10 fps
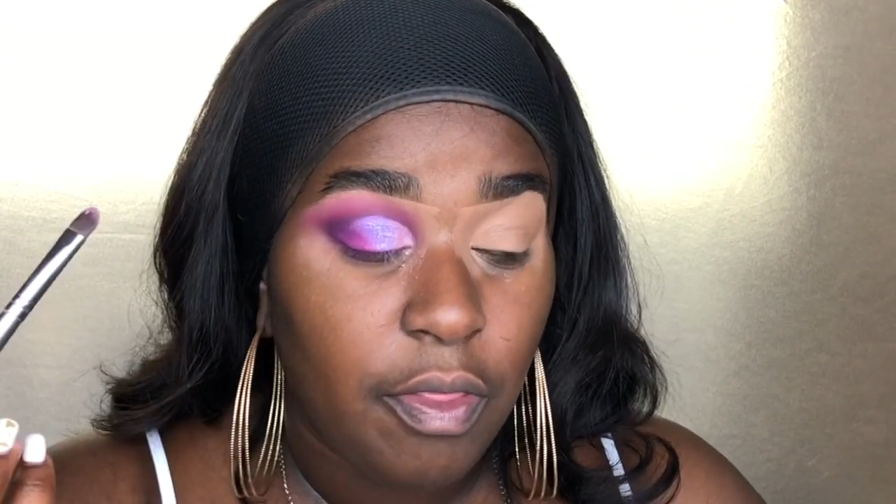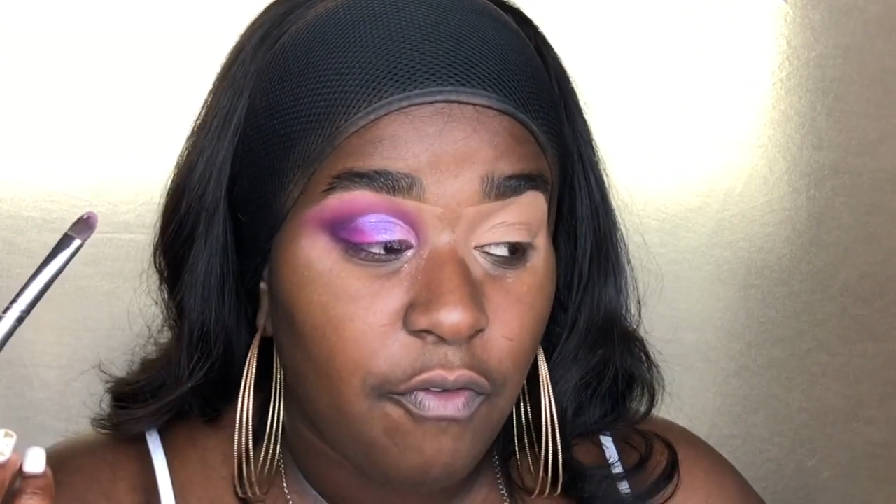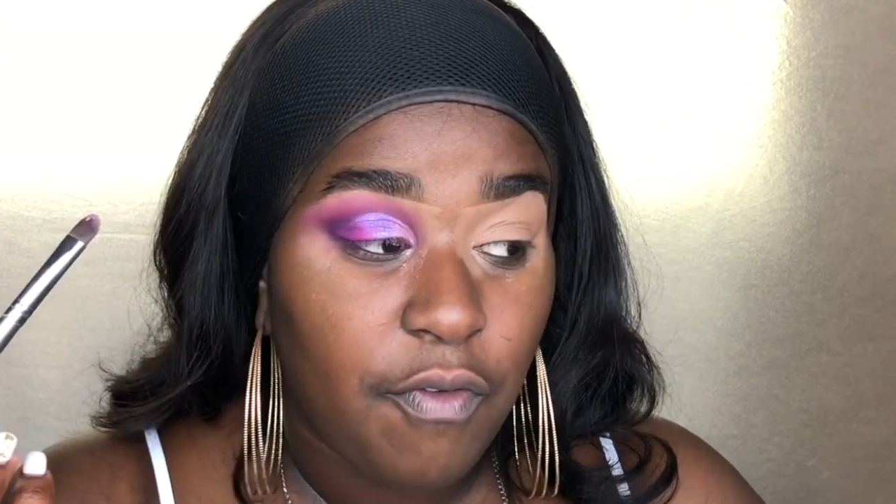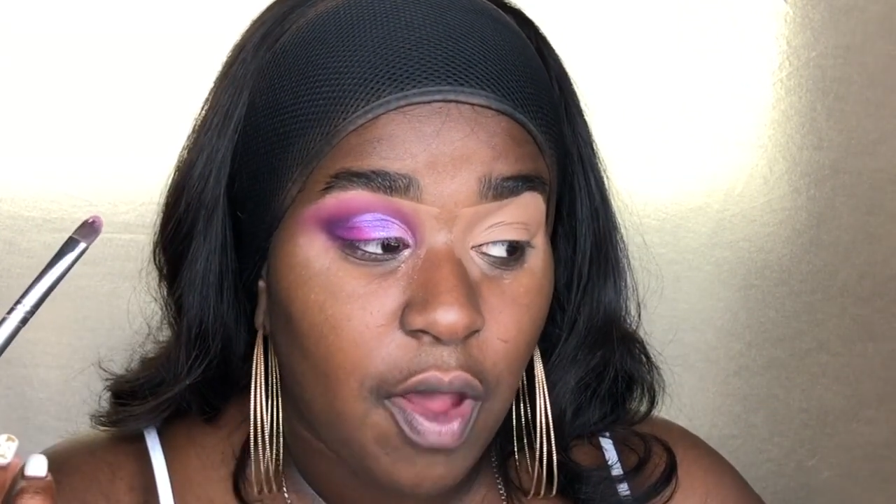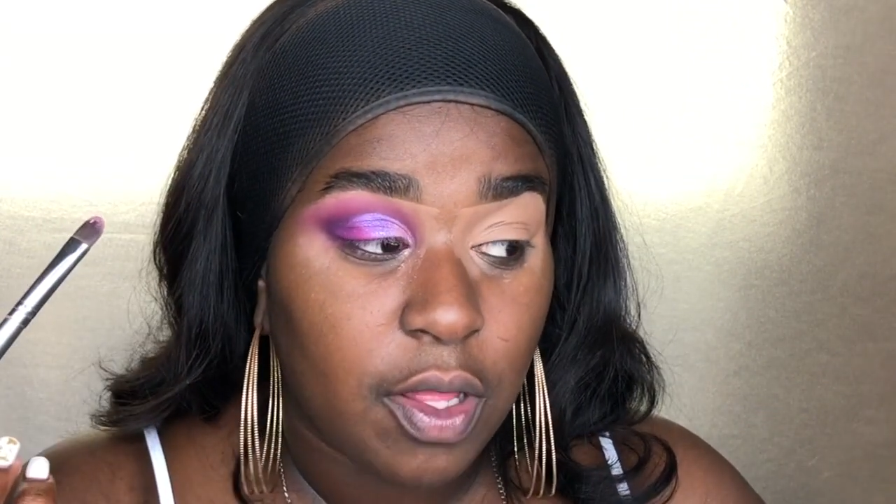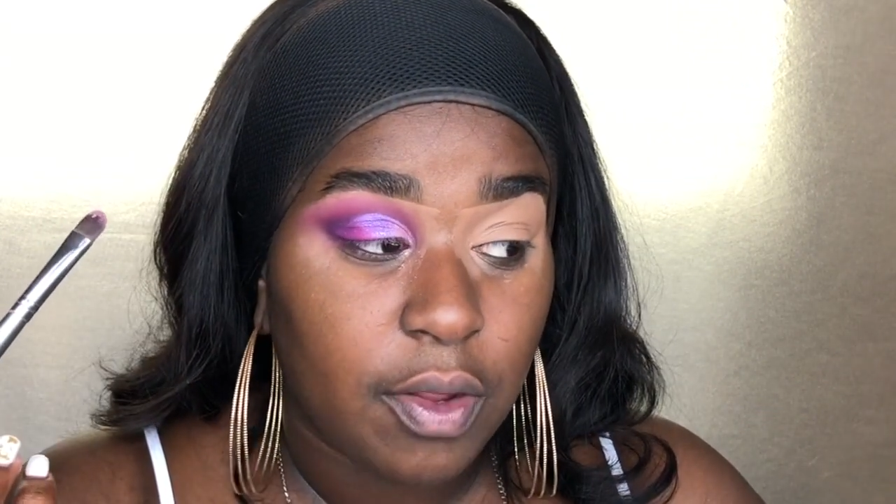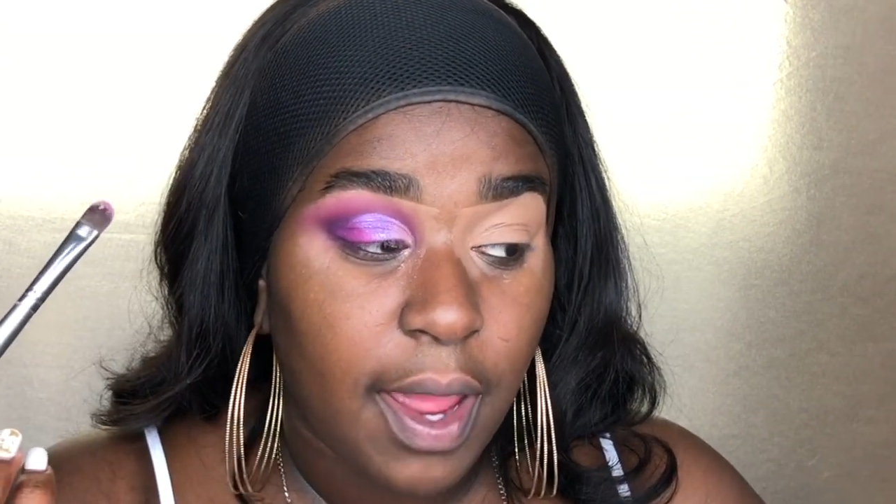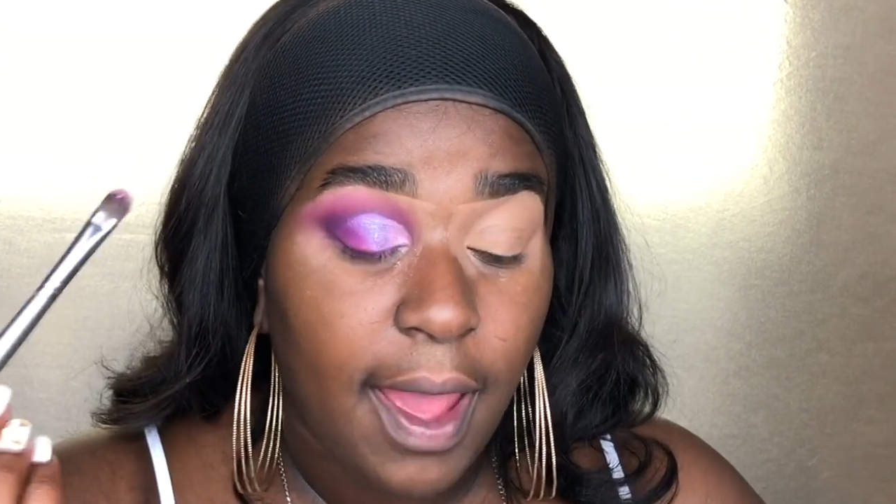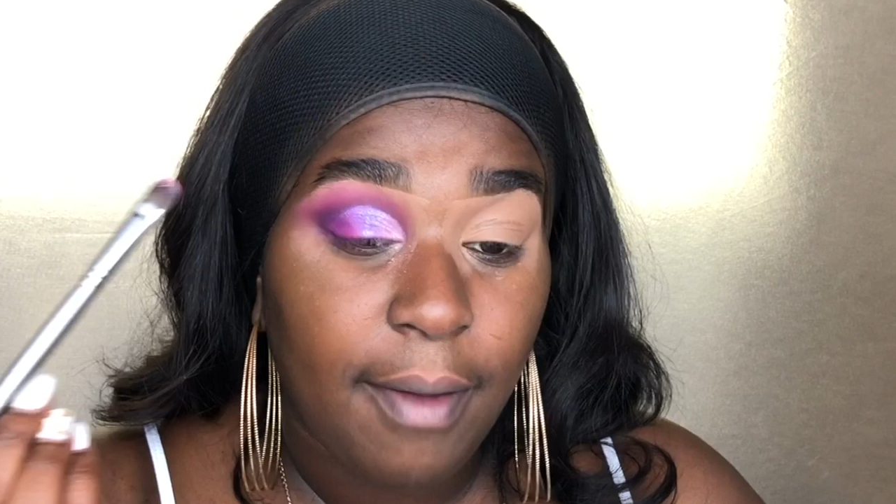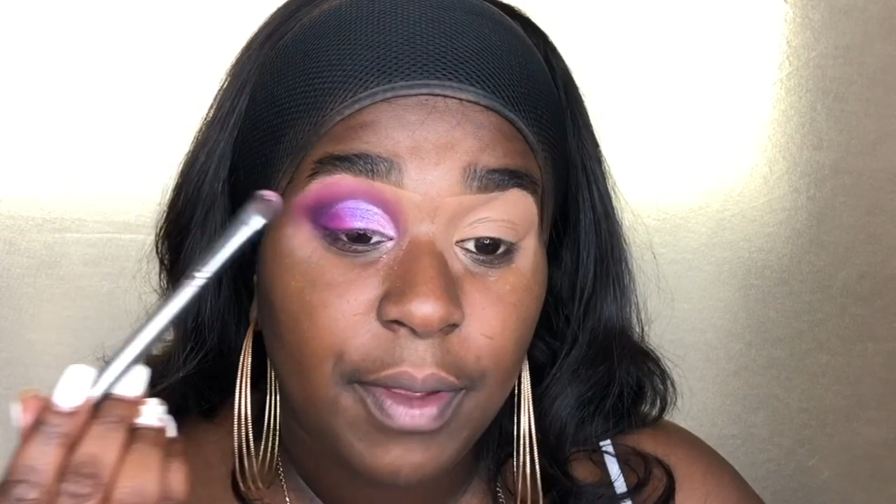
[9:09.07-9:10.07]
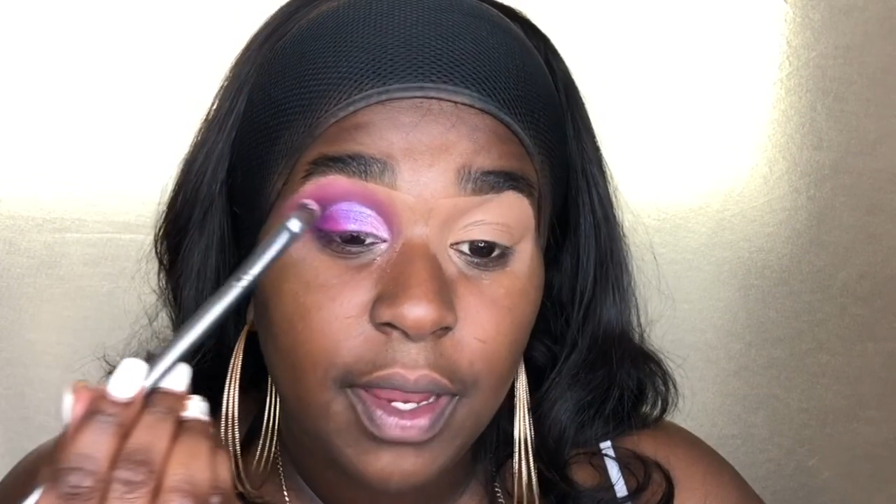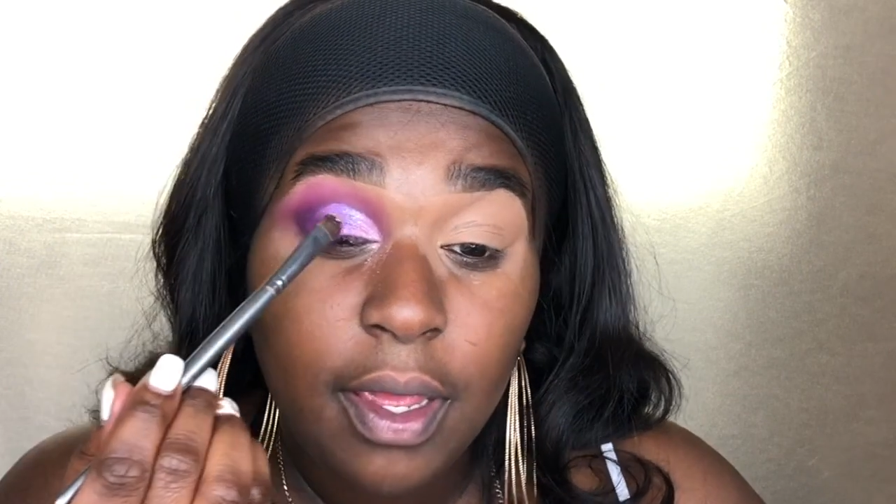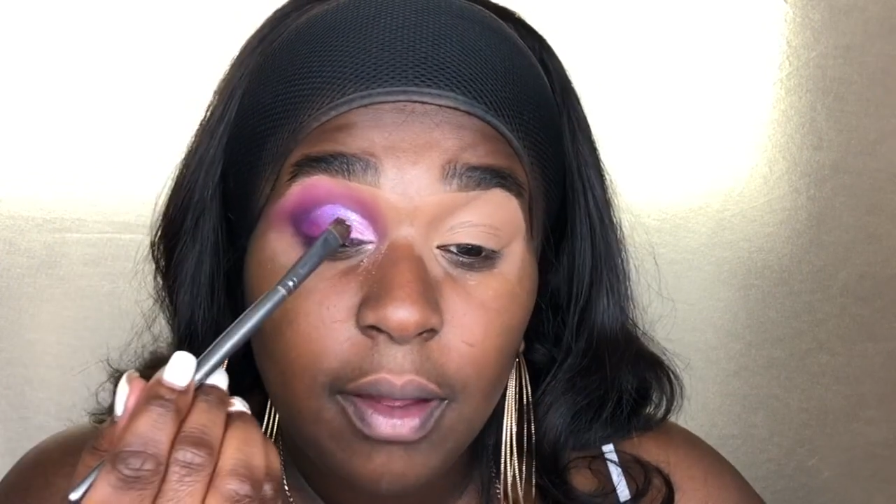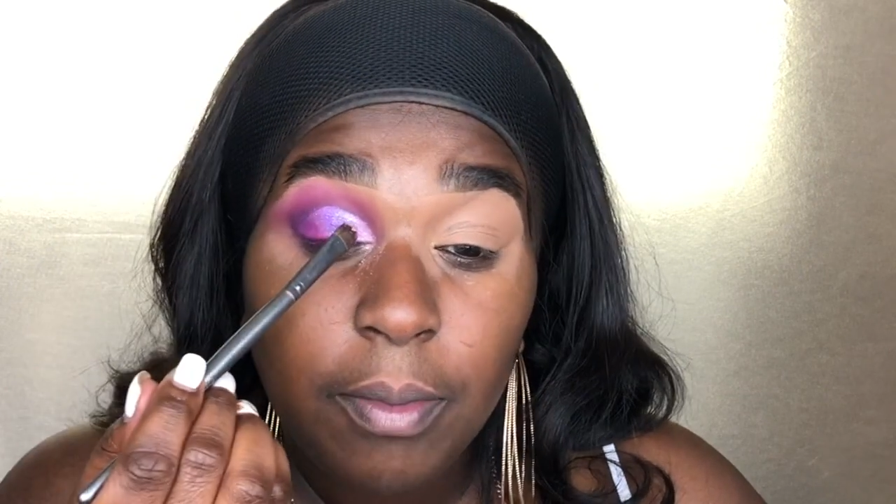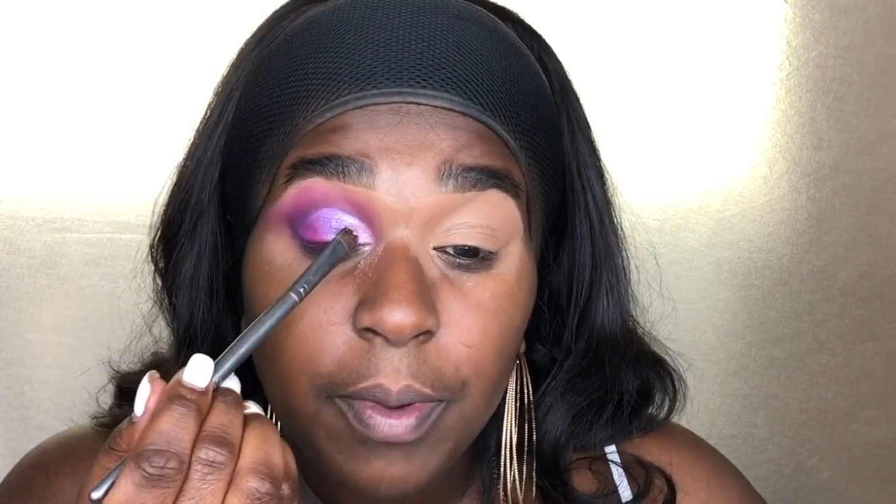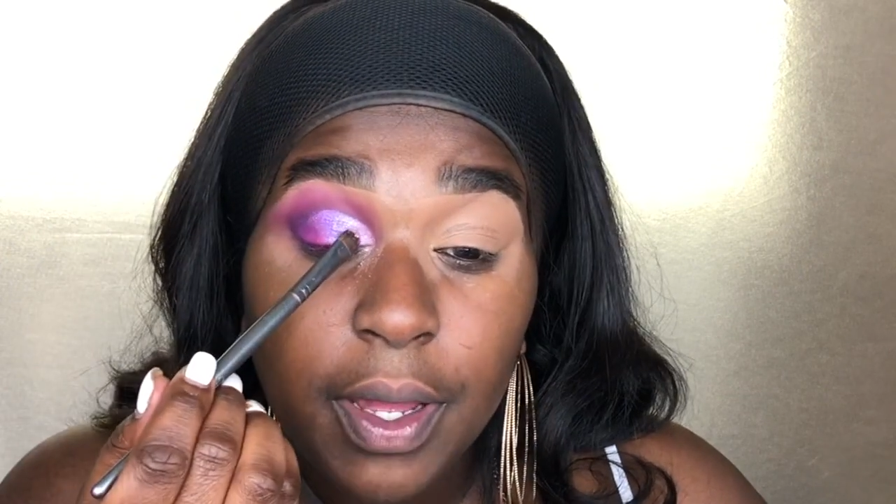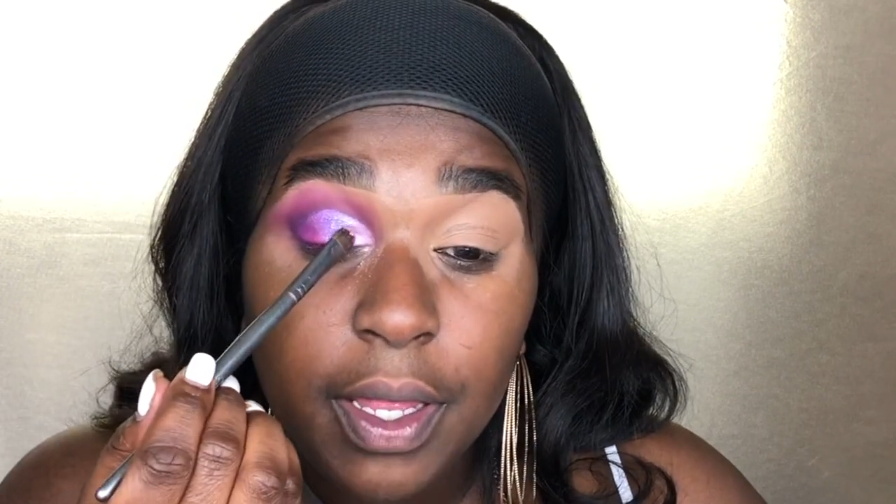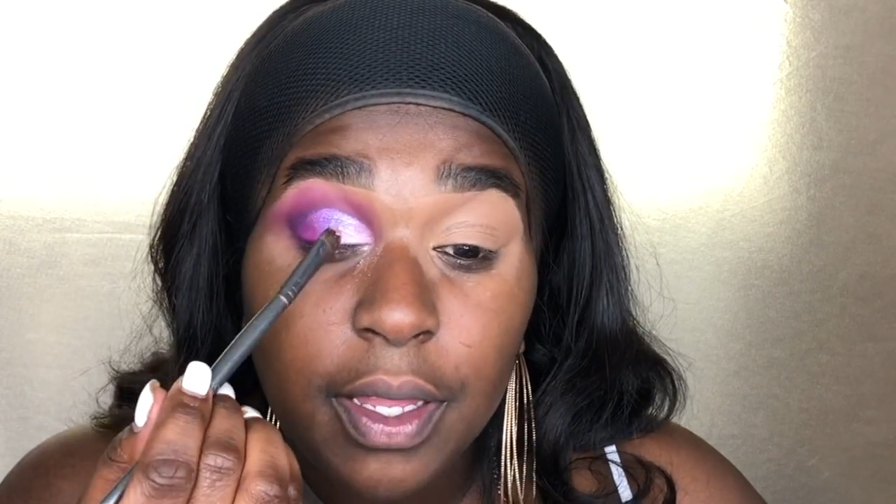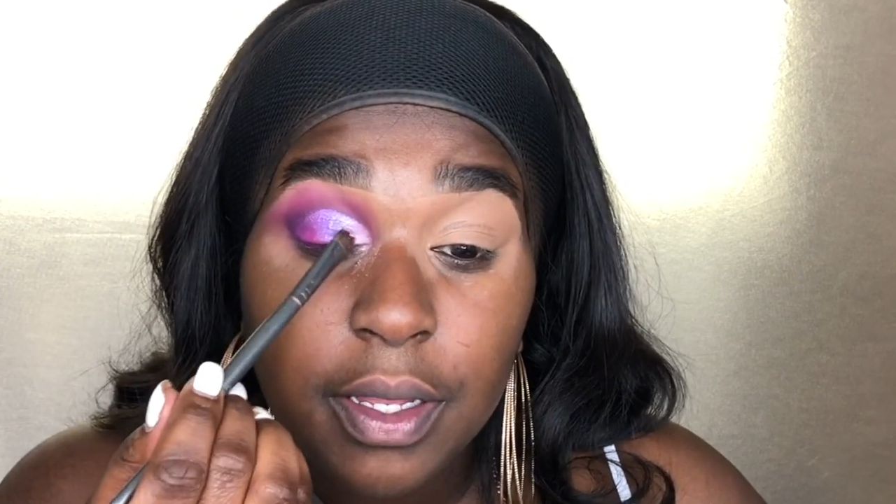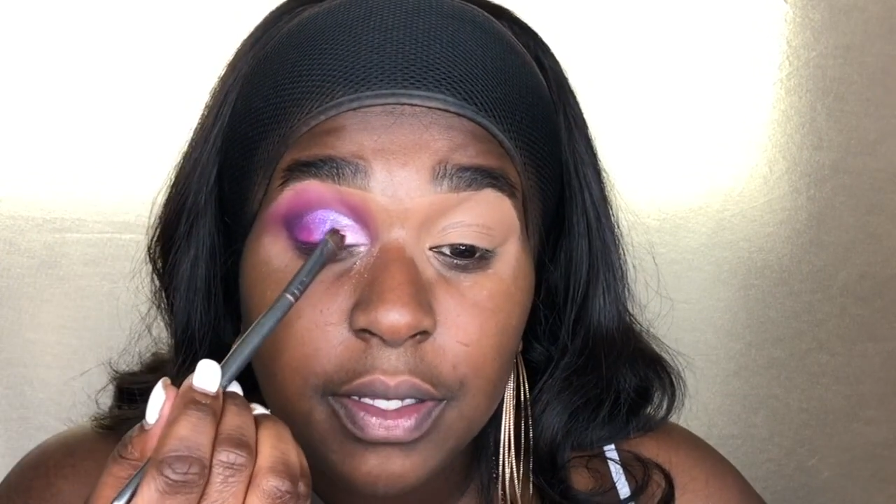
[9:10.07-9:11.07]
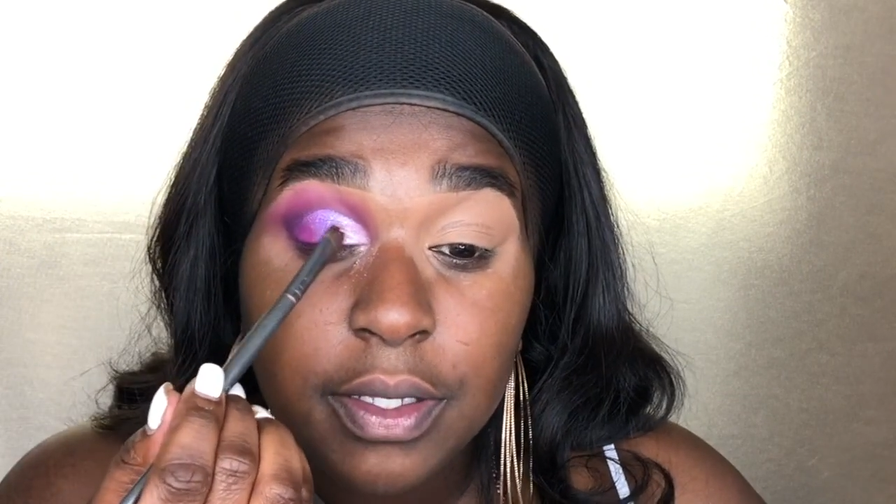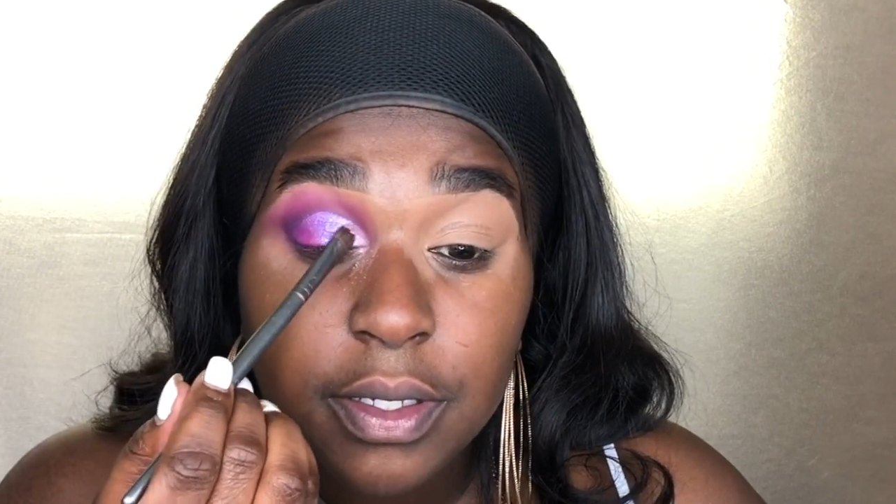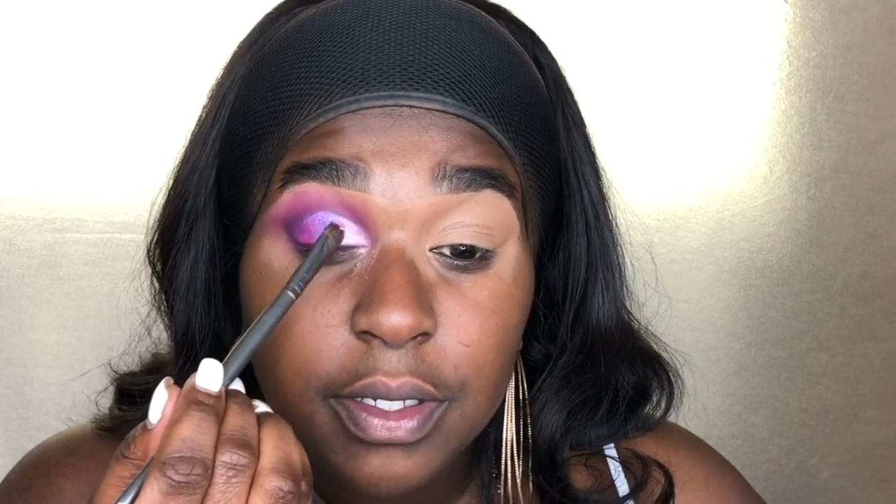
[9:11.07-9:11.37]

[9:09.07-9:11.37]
fallout happening, but